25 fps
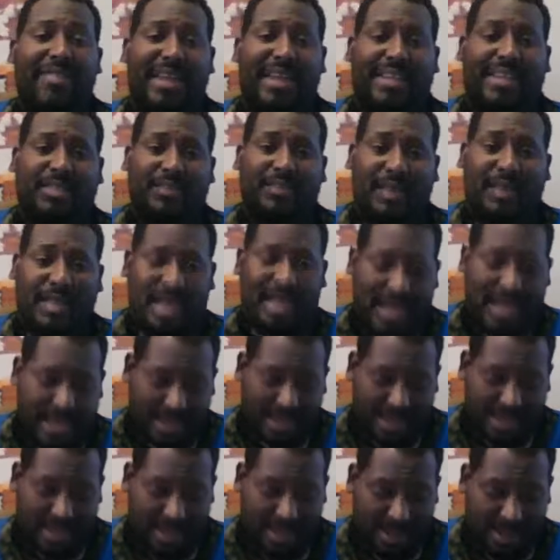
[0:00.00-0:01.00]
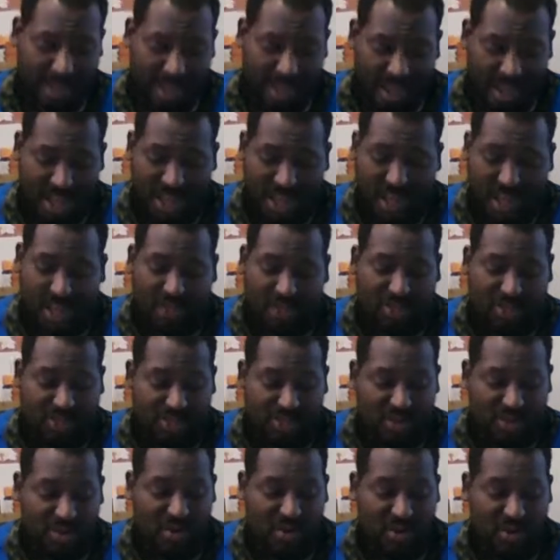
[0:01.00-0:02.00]
has been hidden
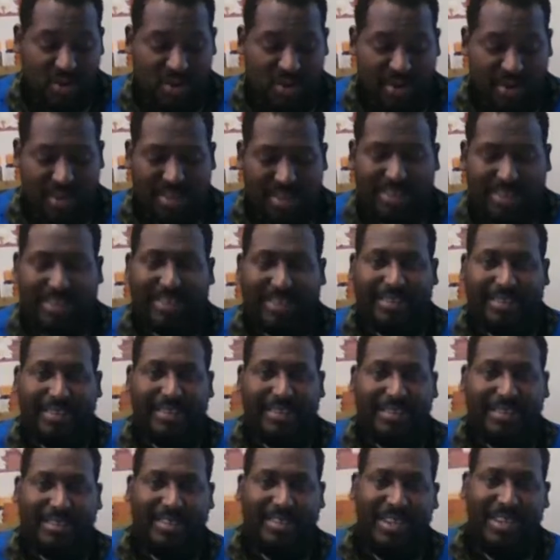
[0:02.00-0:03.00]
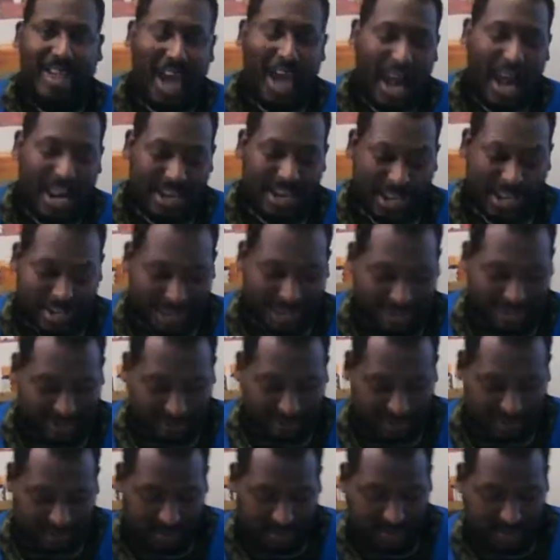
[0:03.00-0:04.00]
through the garden.
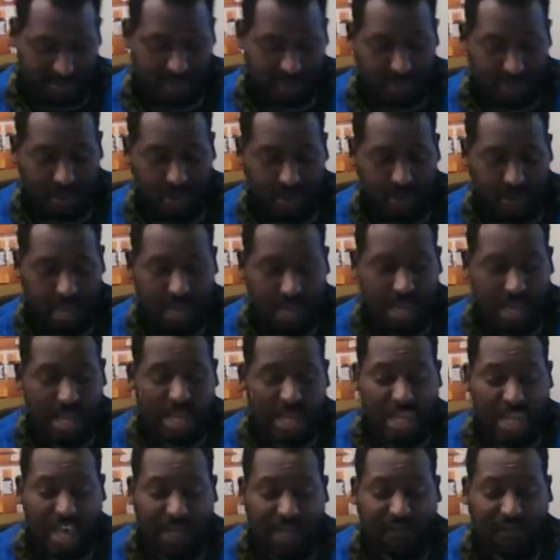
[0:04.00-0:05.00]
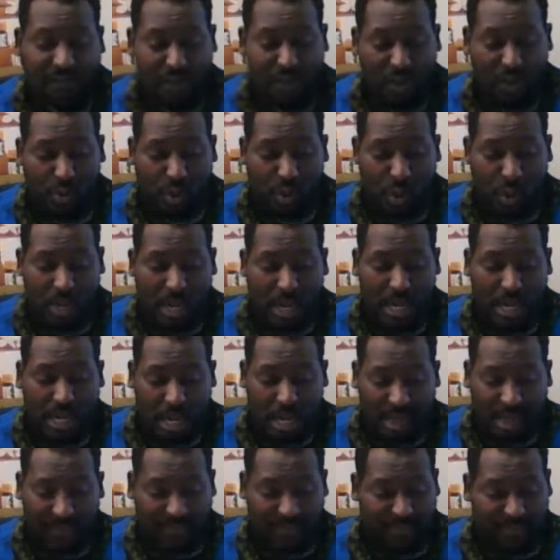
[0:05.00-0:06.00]
If you want to
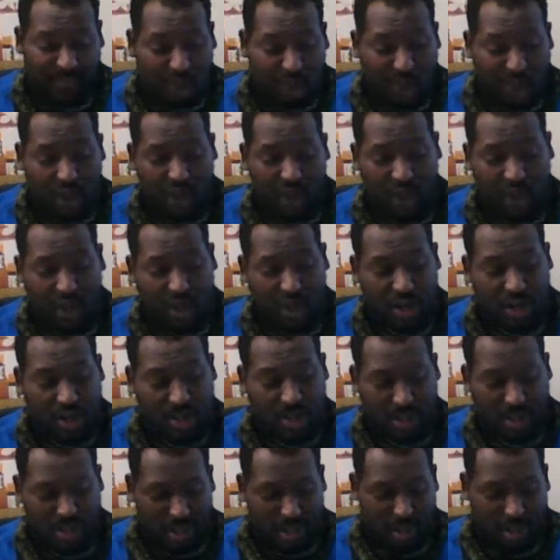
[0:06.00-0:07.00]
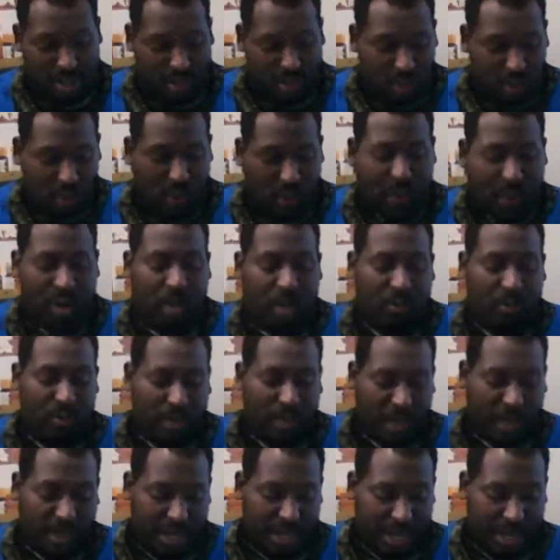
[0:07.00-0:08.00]
live longer, you want to
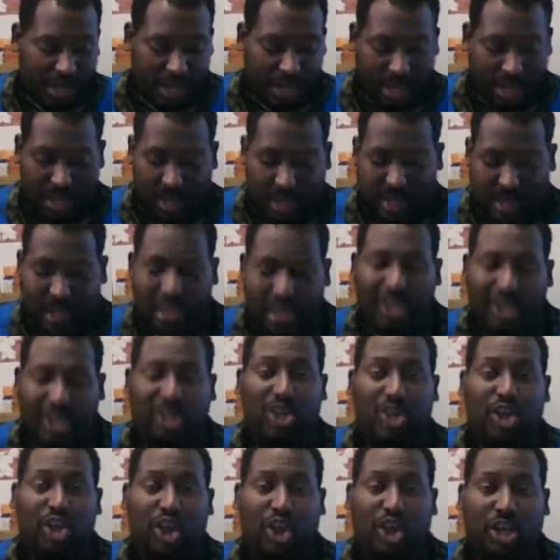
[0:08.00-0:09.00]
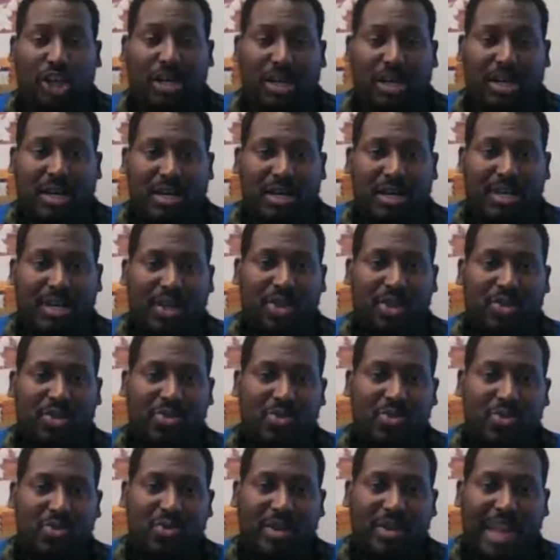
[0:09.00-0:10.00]
really look
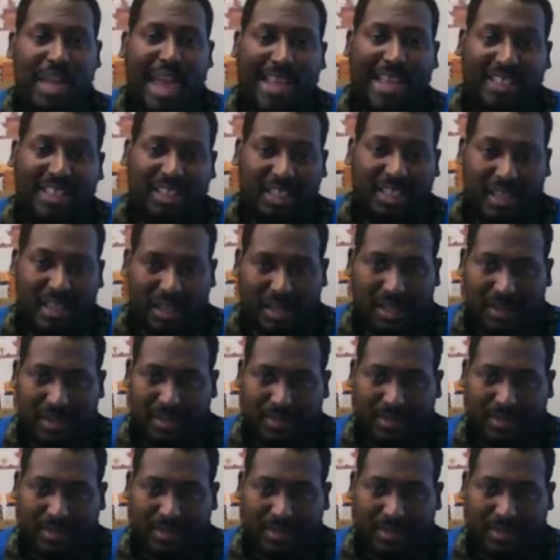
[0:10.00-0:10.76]
through nature.